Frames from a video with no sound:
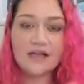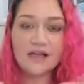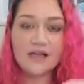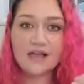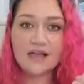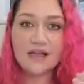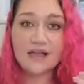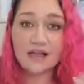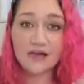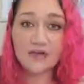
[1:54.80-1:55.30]

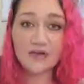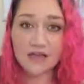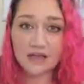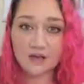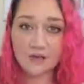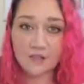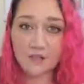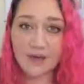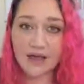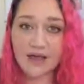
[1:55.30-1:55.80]

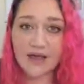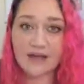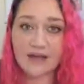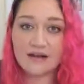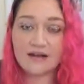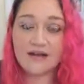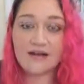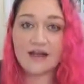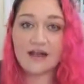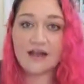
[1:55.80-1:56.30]
hearing
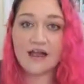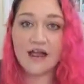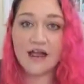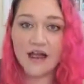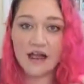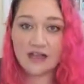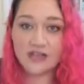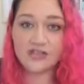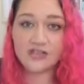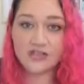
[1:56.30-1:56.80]
impaired can
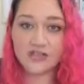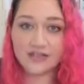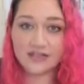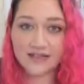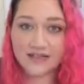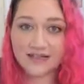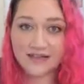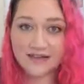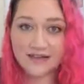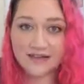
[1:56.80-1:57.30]

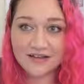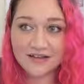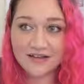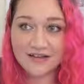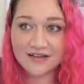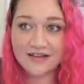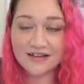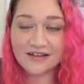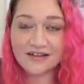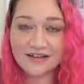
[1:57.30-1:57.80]
actually
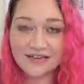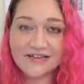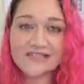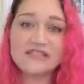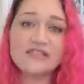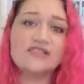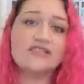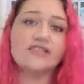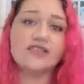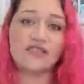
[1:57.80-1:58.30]

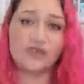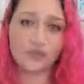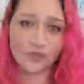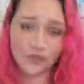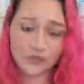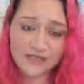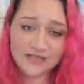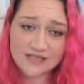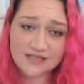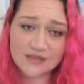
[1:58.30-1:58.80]
listen to your
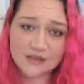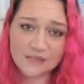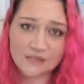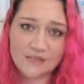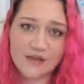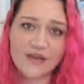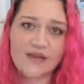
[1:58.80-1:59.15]
wisdom.